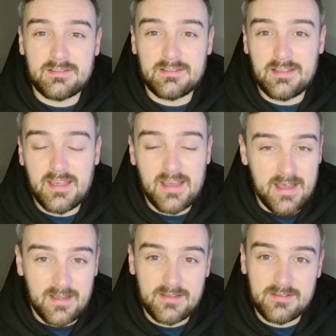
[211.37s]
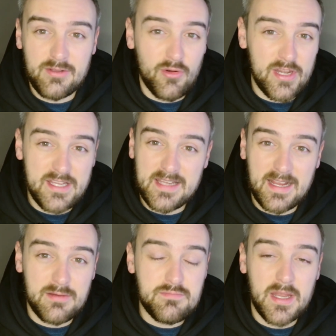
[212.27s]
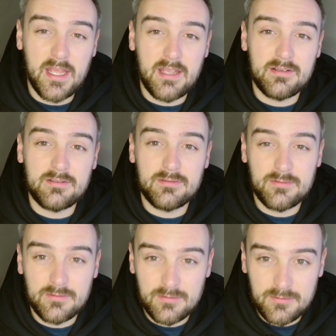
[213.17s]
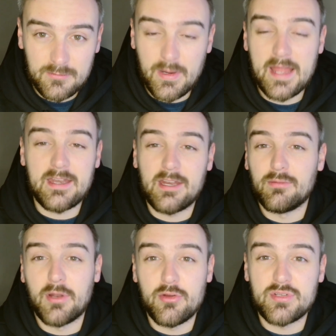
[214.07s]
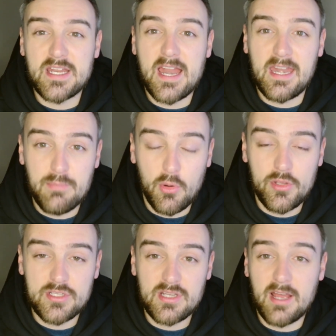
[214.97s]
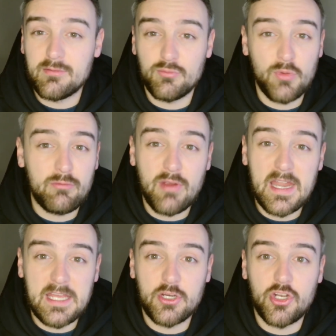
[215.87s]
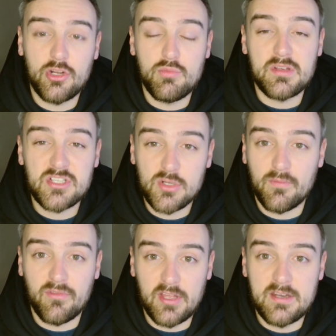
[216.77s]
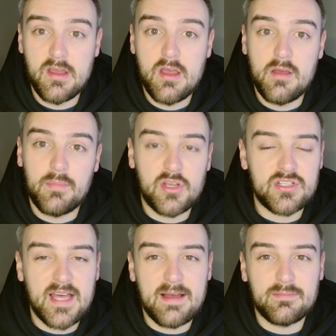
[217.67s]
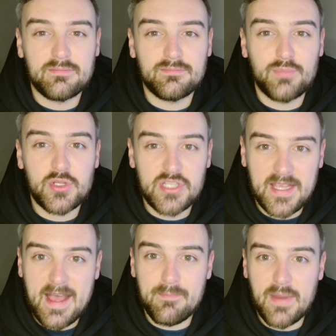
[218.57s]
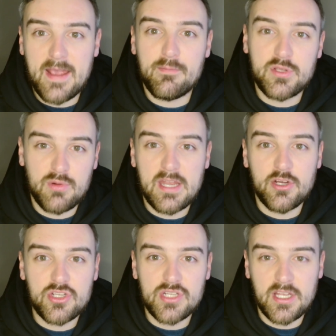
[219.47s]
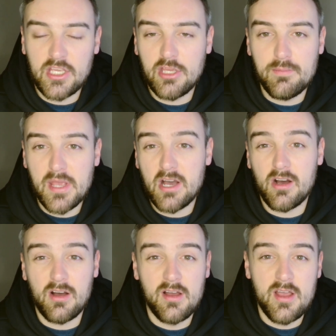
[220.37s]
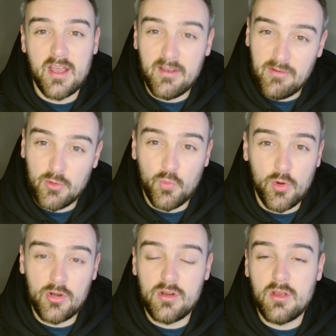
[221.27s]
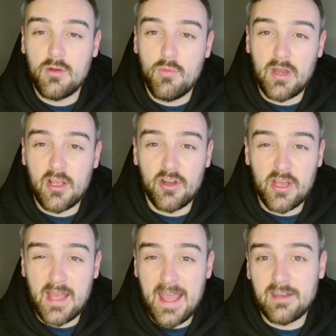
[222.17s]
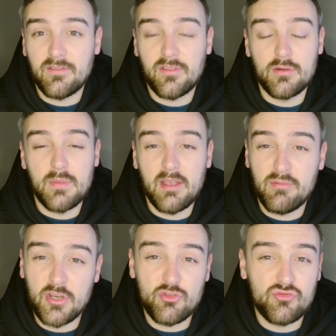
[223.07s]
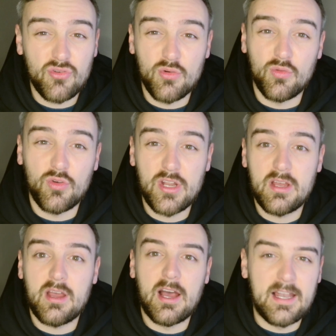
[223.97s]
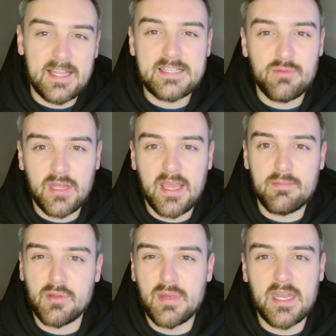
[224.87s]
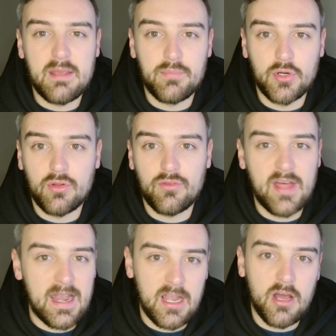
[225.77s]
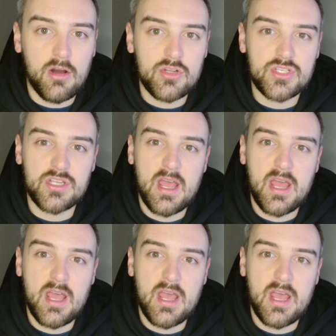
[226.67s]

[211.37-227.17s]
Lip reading: yeah, 92nd minute we ended up losing any points, and we really could have done with something, because that puts a gap now between us and QPR. If we'd have won, we'd have gone ahead of them. If we'd have drawn, at least we'd have kept them in it, but that loss